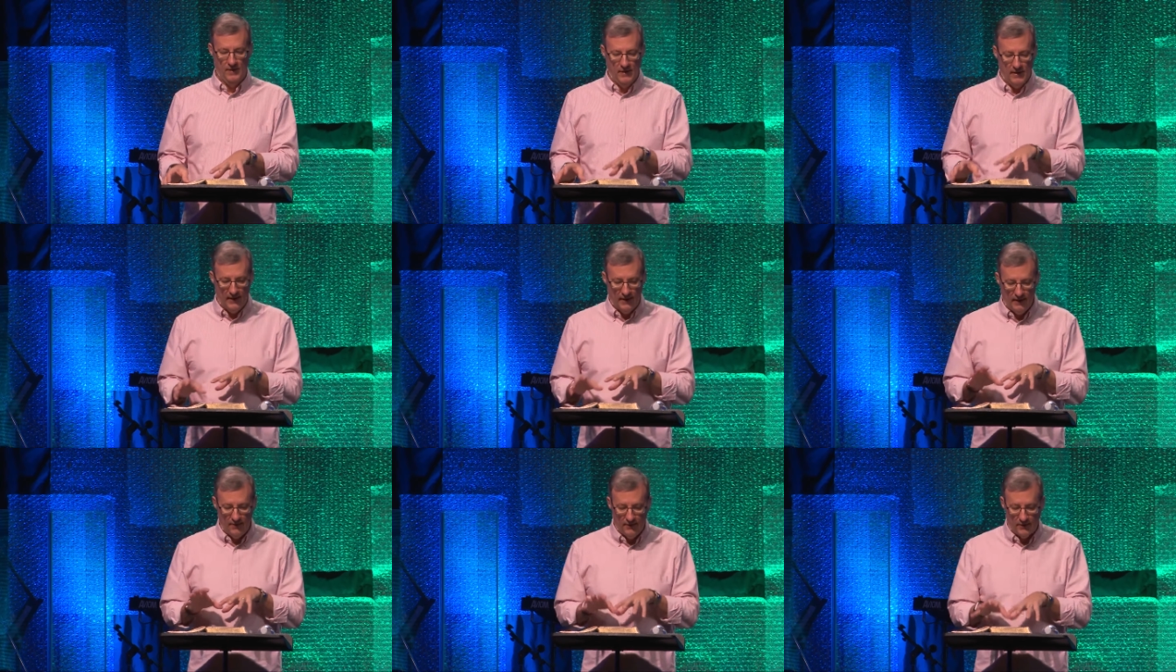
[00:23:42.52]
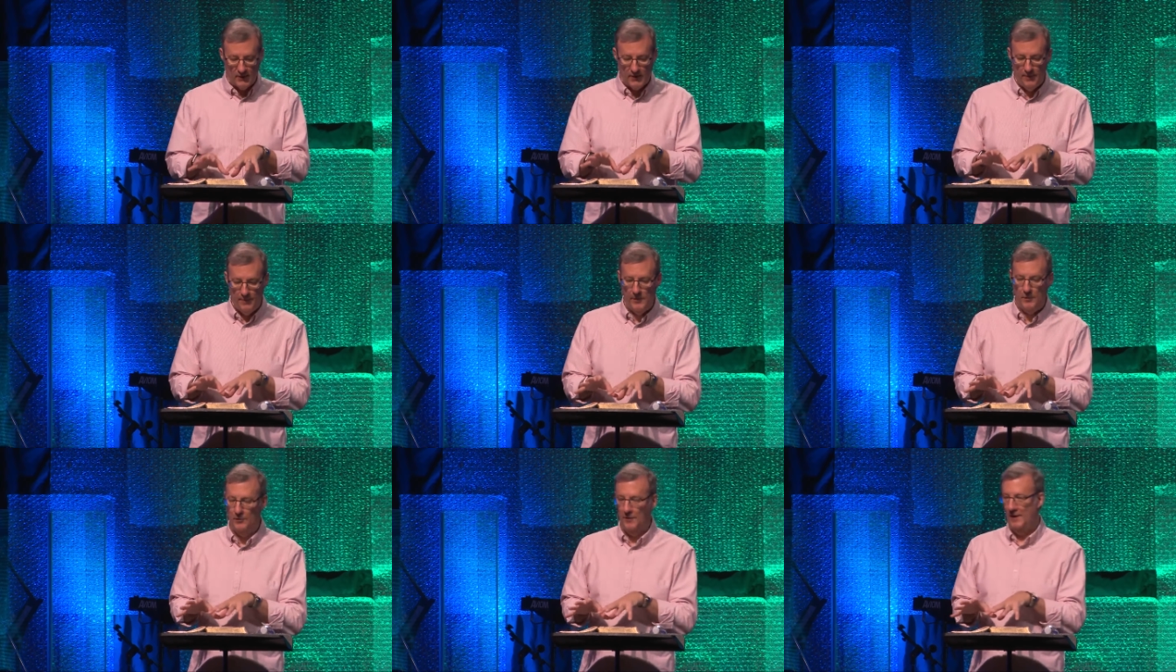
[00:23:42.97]
In the
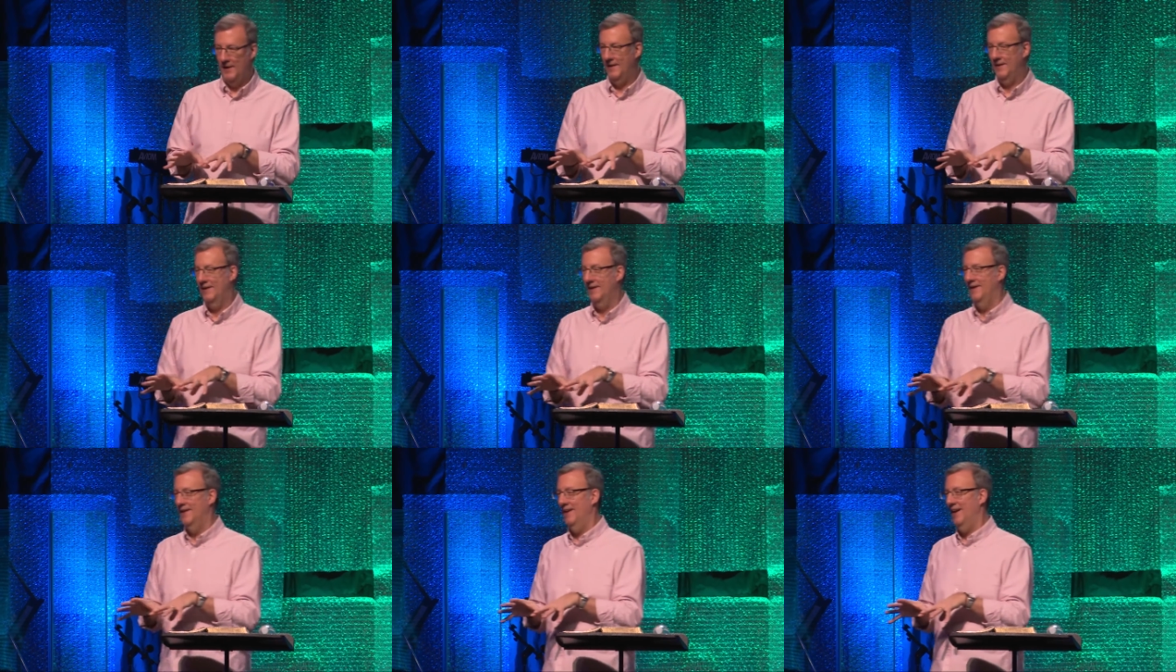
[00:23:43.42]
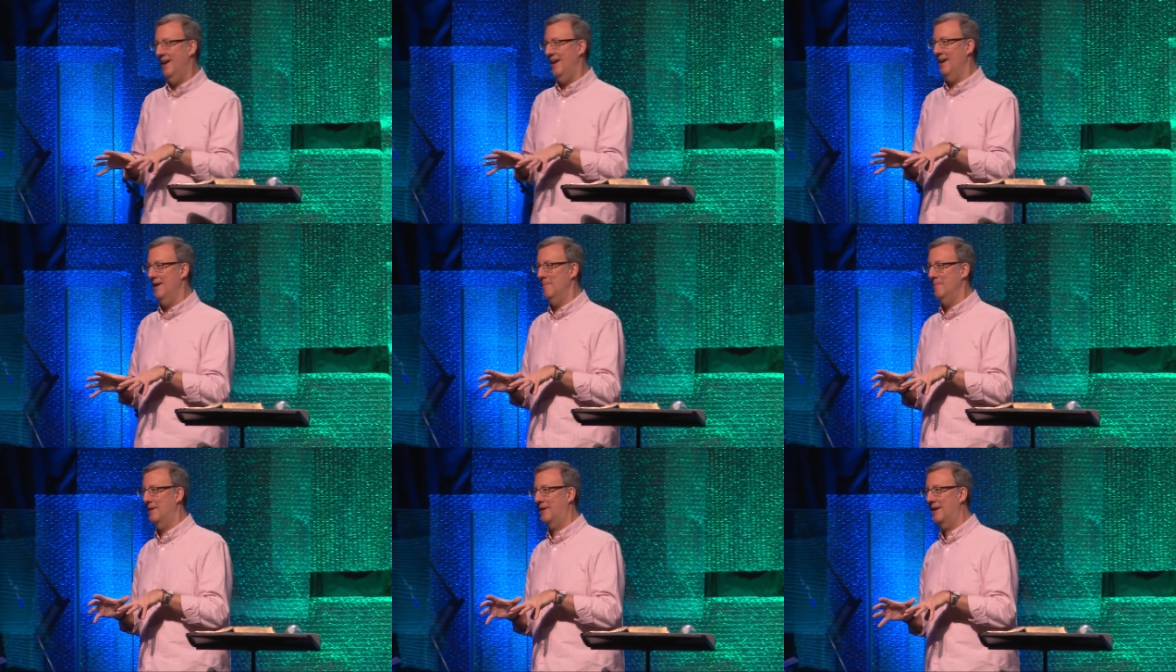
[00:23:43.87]
community.
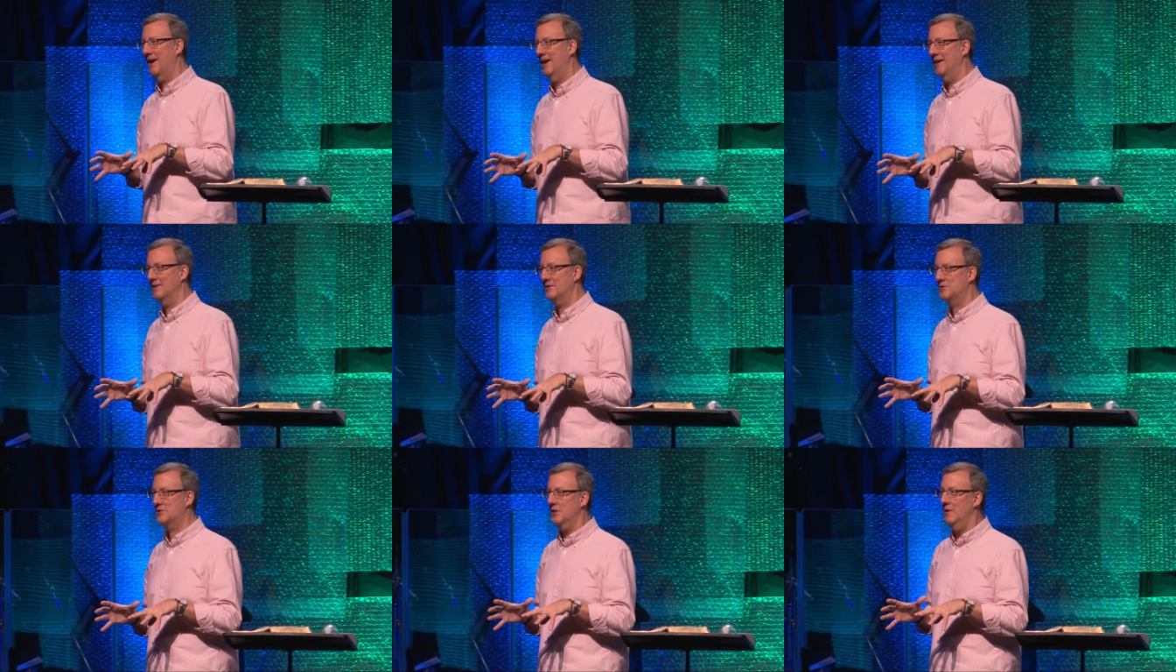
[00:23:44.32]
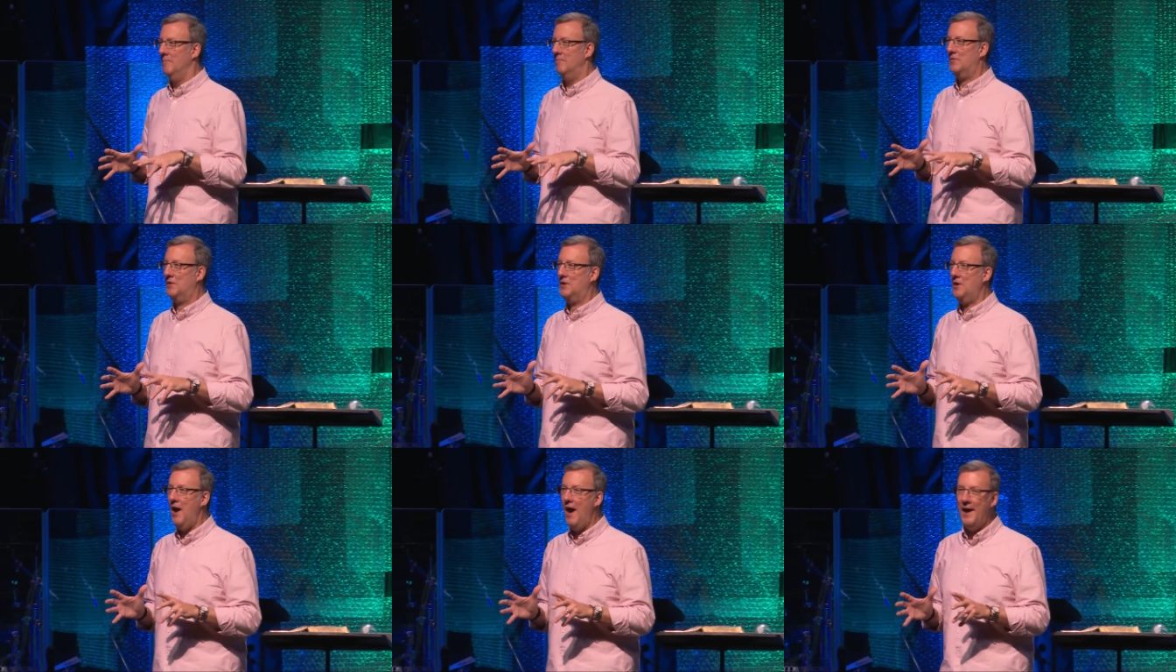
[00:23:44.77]
Uh, because
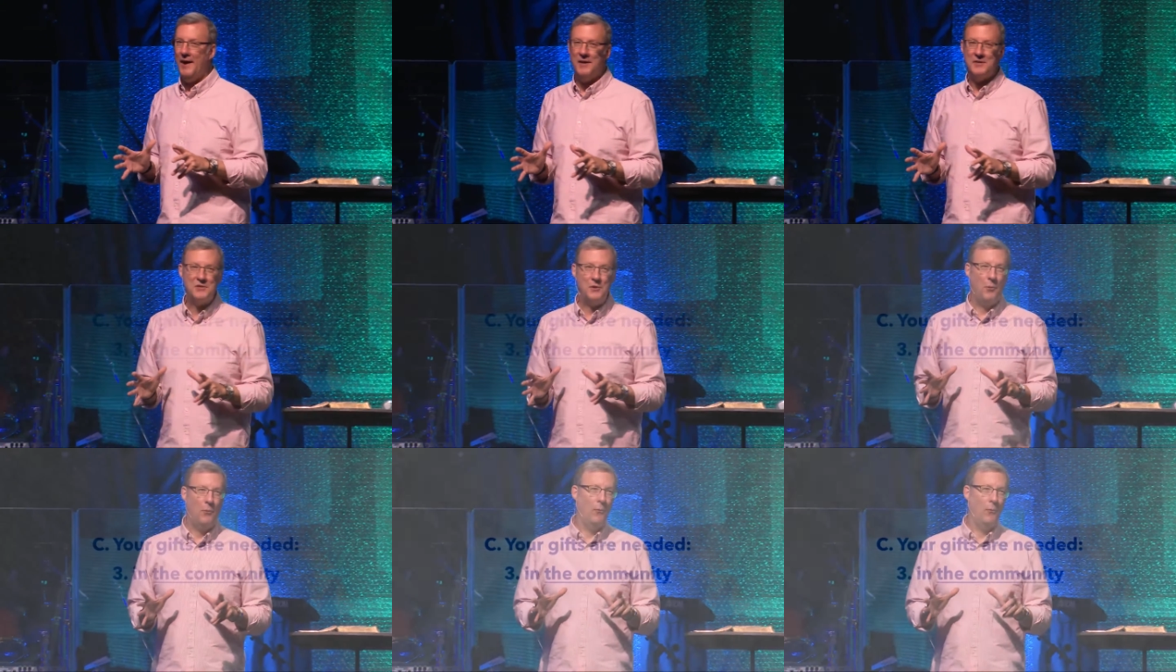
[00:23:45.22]
God is at